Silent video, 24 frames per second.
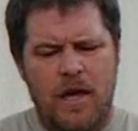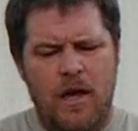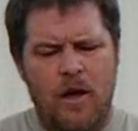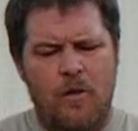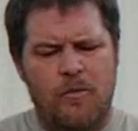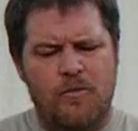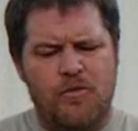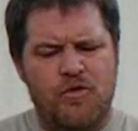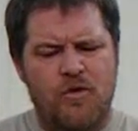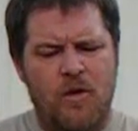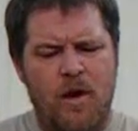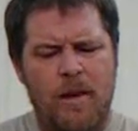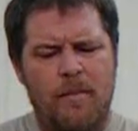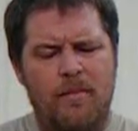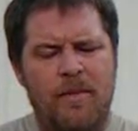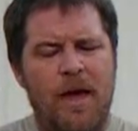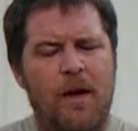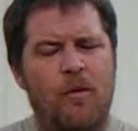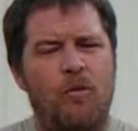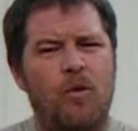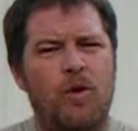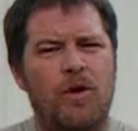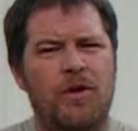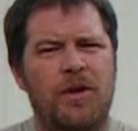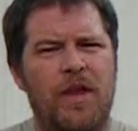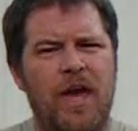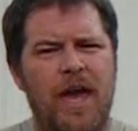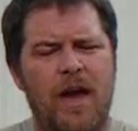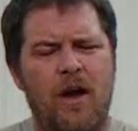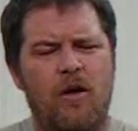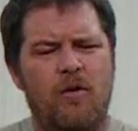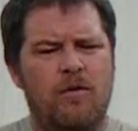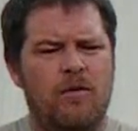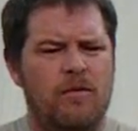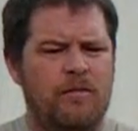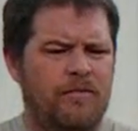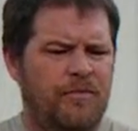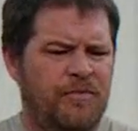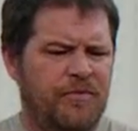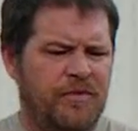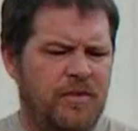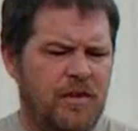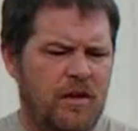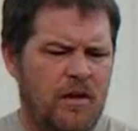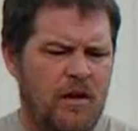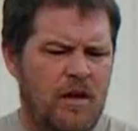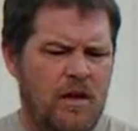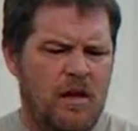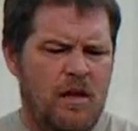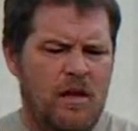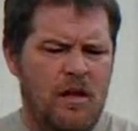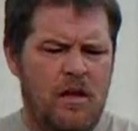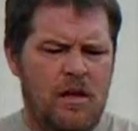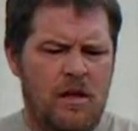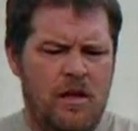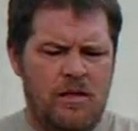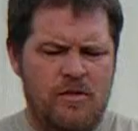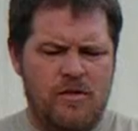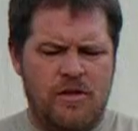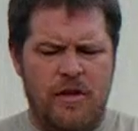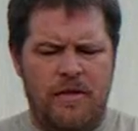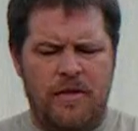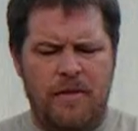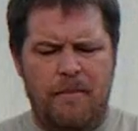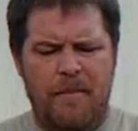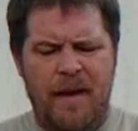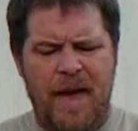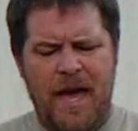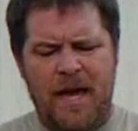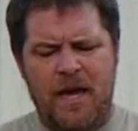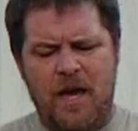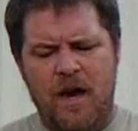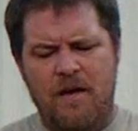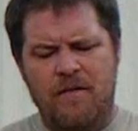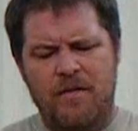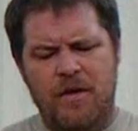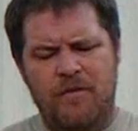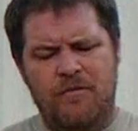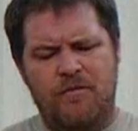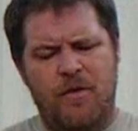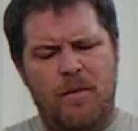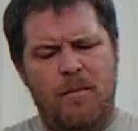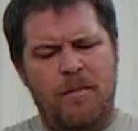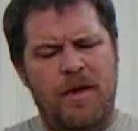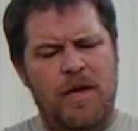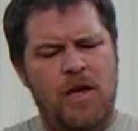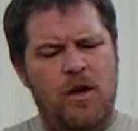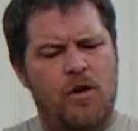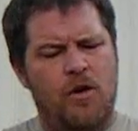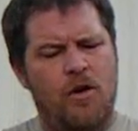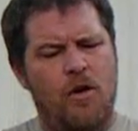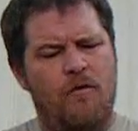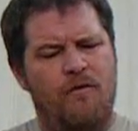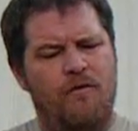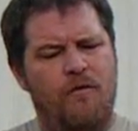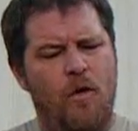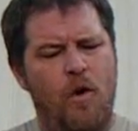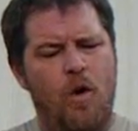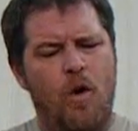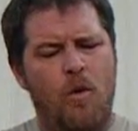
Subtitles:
to help scrape that wood down. And so the back of it from here